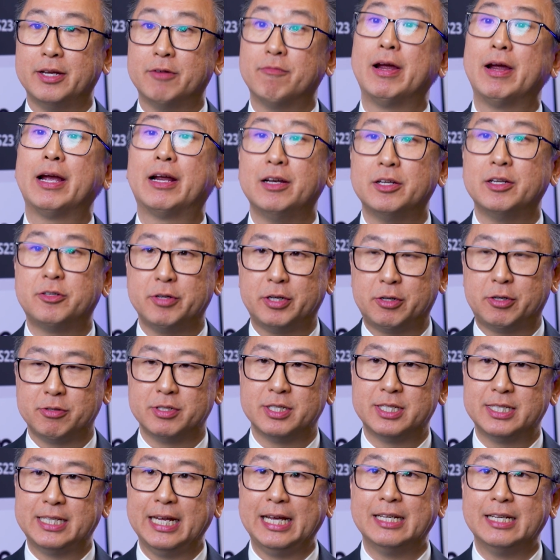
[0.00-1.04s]
regulatory
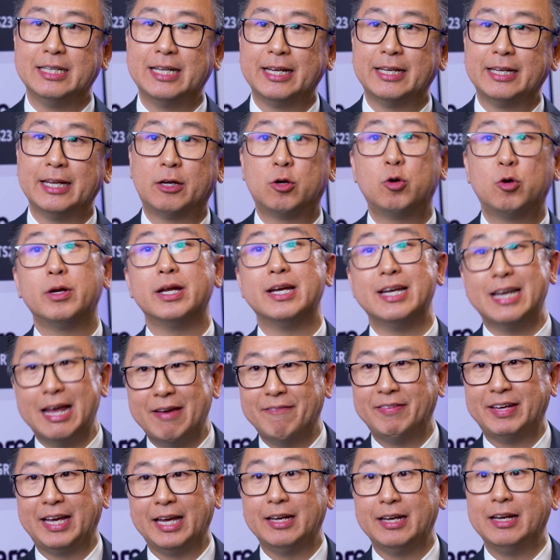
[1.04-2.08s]
constraint that they couldn't
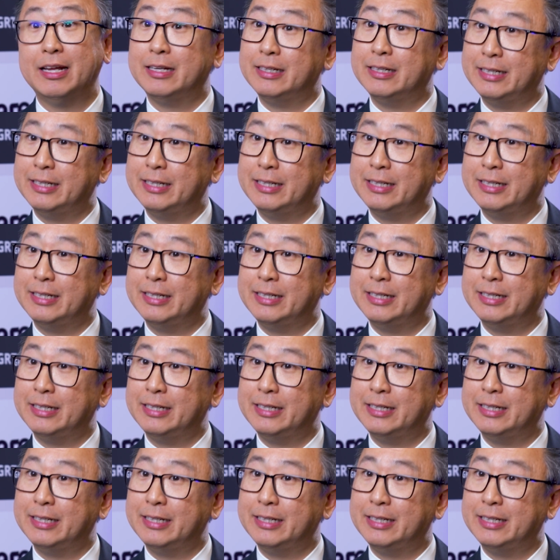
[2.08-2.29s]
navigate.